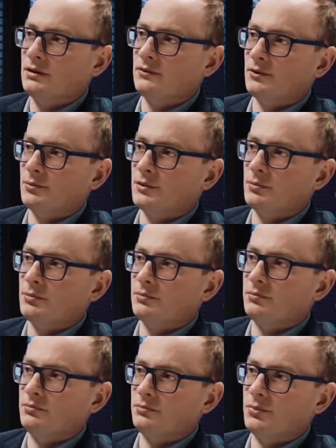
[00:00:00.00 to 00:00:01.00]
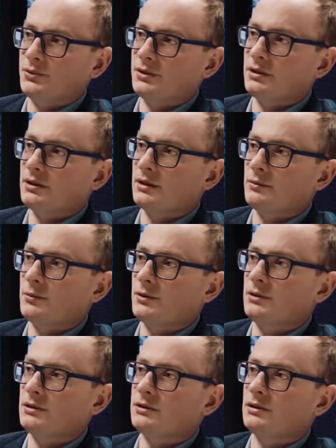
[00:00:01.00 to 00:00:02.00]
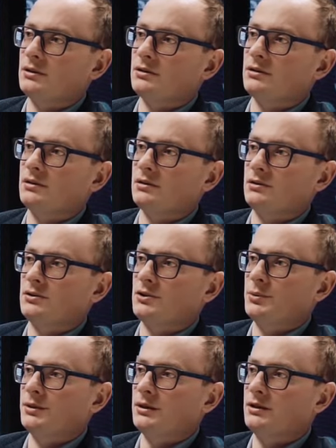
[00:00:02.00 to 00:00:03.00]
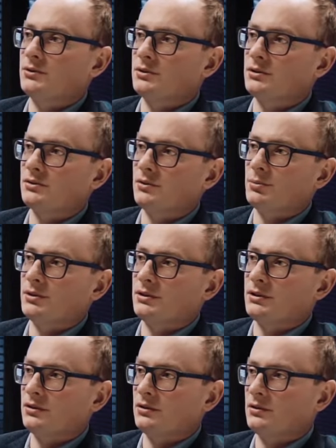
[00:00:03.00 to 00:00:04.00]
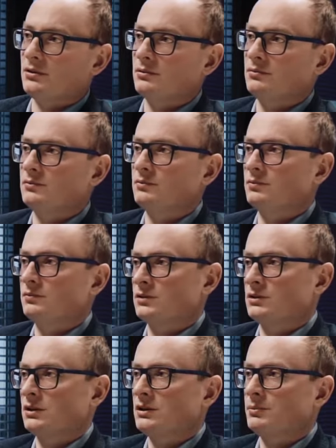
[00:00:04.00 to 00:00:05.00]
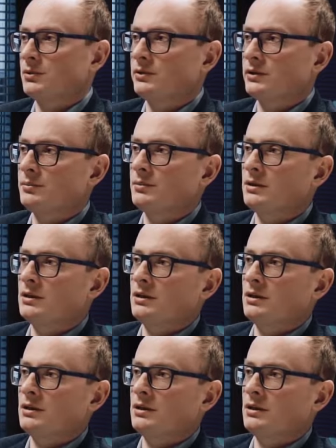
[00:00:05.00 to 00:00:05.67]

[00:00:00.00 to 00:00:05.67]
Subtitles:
from the point in time where they start showing interest to a particular study program,